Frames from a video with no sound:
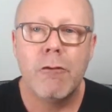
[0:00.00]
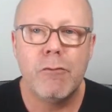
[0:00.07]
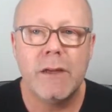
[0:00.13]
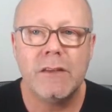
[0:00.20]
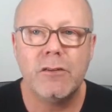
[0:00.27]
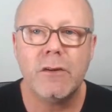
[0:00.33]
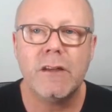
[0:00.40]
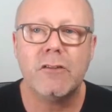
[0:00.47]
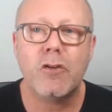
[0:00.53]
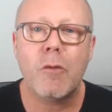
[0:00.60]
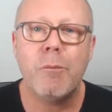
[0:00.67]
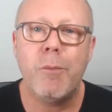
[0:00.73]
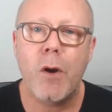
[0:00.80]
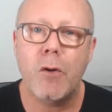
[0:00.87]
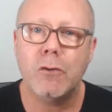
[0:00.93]
Reason is
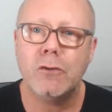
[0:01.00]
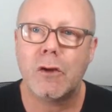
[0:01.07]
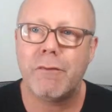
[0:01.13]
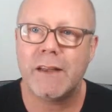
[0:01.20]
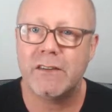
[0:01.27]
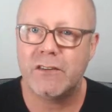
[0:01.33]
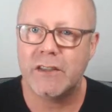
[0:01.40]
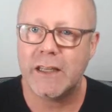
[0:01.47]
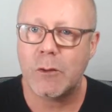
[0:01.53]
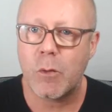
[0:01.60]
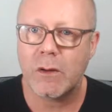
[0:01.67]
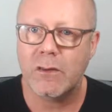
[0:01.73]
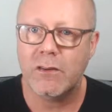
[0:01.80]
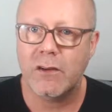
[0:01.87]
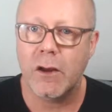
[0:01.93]
composed of a
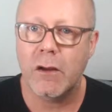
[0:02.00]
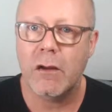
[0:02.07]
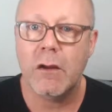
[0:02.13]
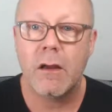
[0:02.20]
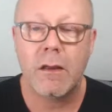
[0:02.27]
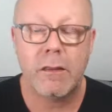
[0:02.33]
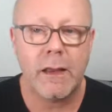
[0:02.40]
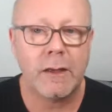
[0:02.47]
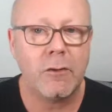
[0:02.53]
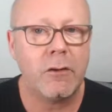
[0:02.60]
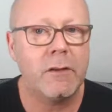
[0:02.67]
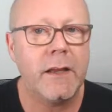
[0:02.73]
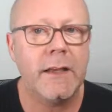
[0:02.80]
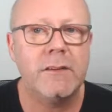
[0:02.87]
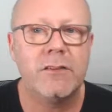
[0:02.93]
sequencer that
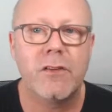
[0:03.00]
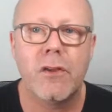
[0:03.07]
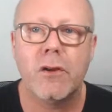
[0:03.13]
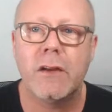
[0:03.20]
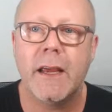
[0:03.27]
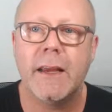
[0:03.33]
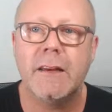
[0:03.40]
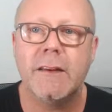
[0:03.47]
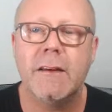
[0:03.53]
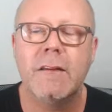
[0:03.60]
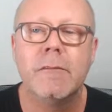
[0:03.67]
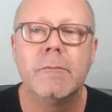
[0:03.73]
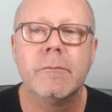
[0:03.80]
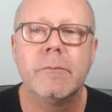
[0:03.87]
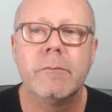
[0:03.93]
contains the data,